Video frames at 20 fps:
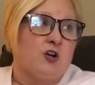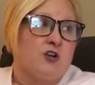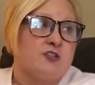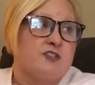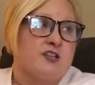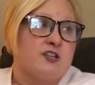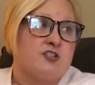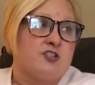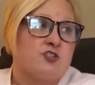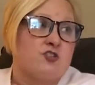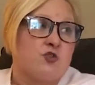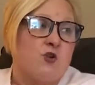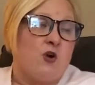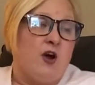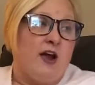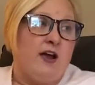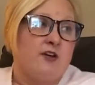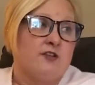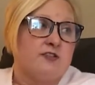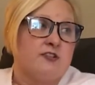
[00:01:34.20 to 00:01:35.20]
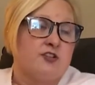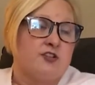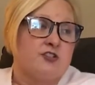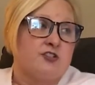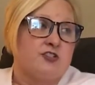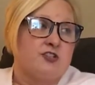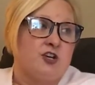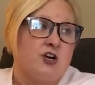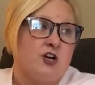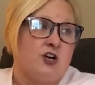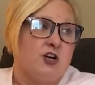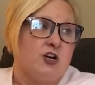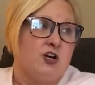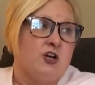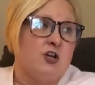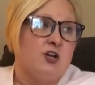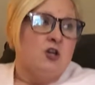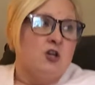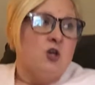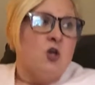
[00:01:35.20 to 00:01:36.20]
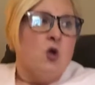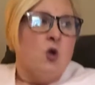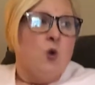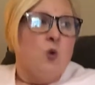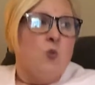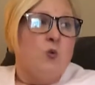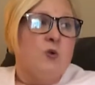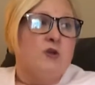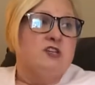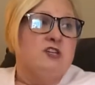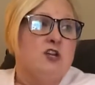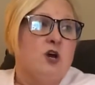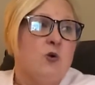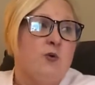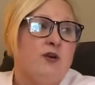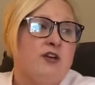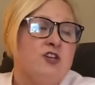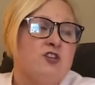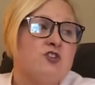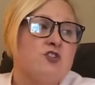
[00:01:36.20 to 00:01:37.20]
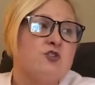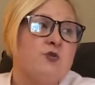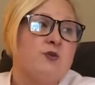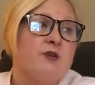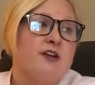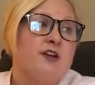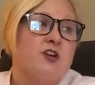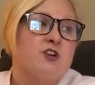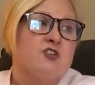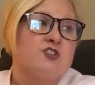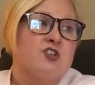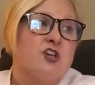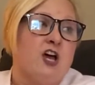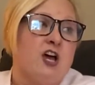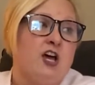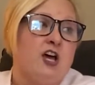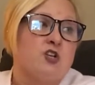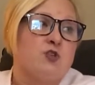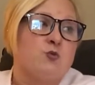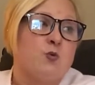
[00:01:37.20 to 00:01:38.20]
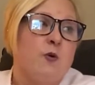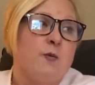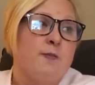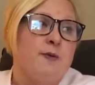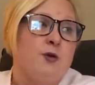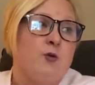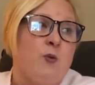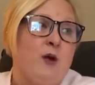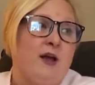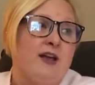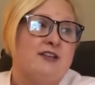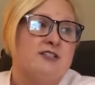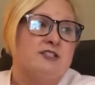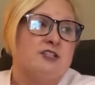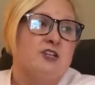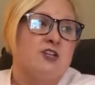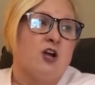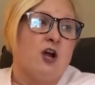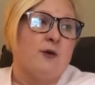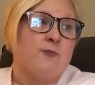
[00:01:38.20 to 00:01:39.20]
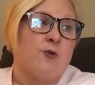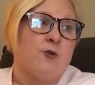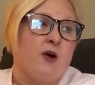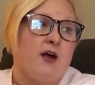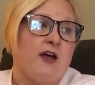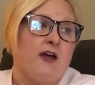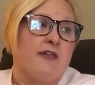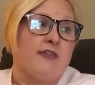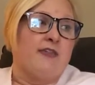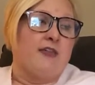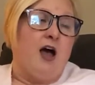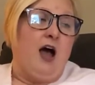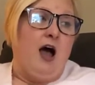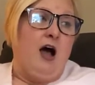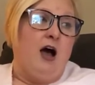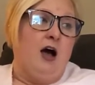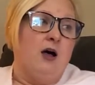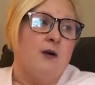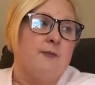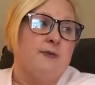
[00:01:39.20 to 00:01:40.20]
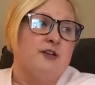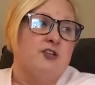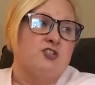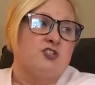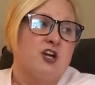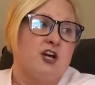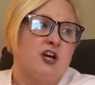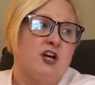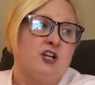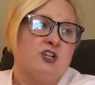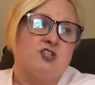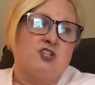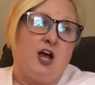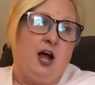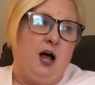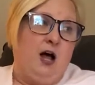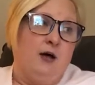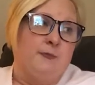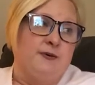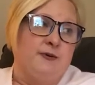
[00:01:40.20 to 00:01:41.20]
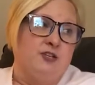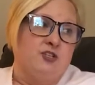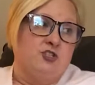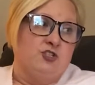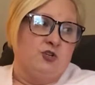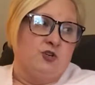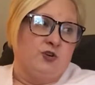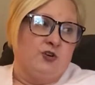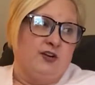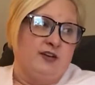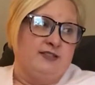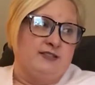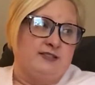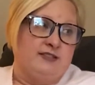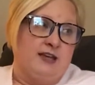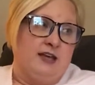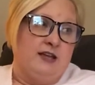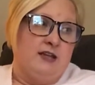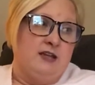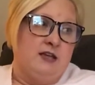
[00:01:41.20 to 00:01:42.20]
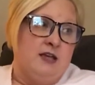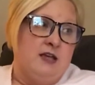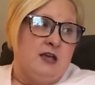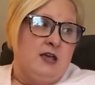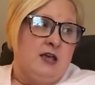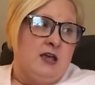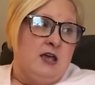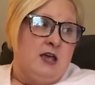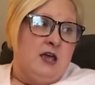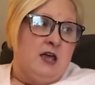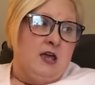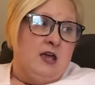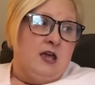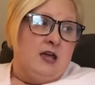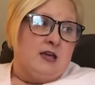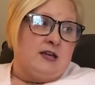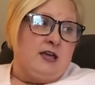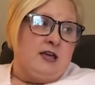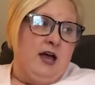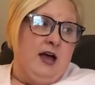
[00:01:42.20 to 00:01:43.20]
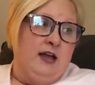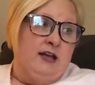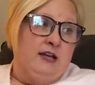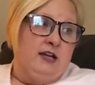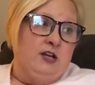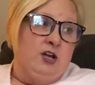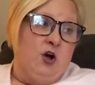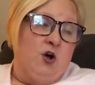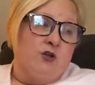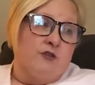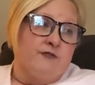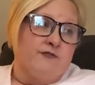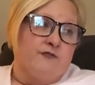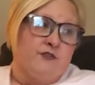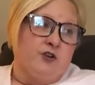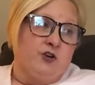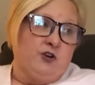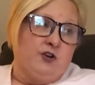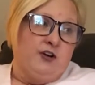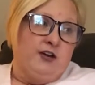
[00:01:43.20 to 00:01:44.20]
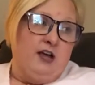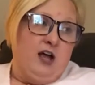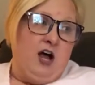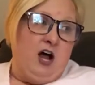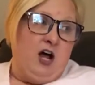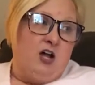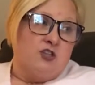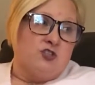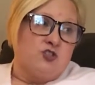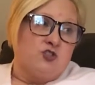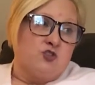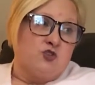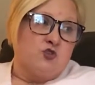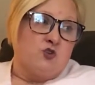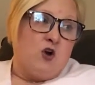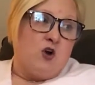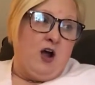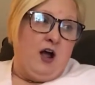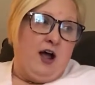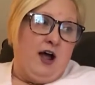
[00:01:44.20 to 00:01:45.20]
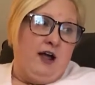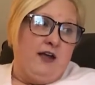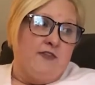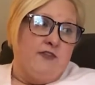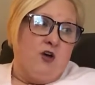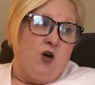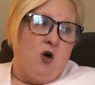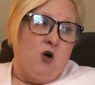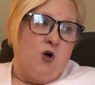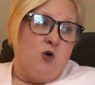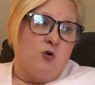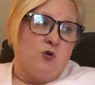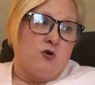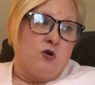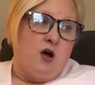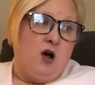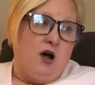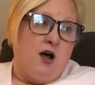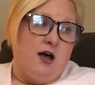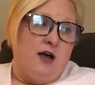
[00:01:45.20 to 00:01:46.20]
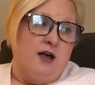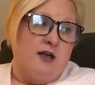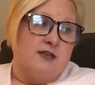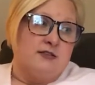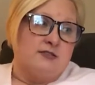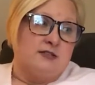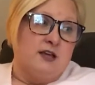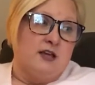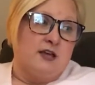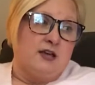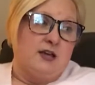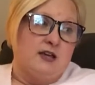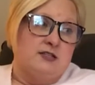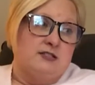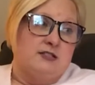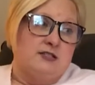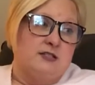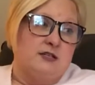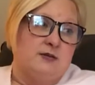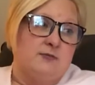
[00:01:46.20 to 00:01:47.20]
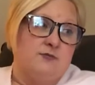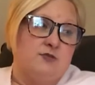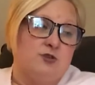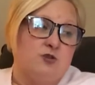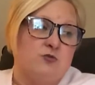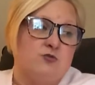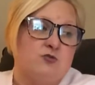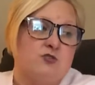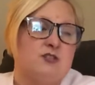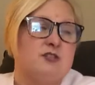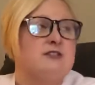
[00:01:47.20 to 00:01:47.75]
such a trial, dear sir. Would no injury or judge would be wasting our breath. I'll be judge, I'll be jury, said cunning old Fury. I'll try the whole cause and condemn you to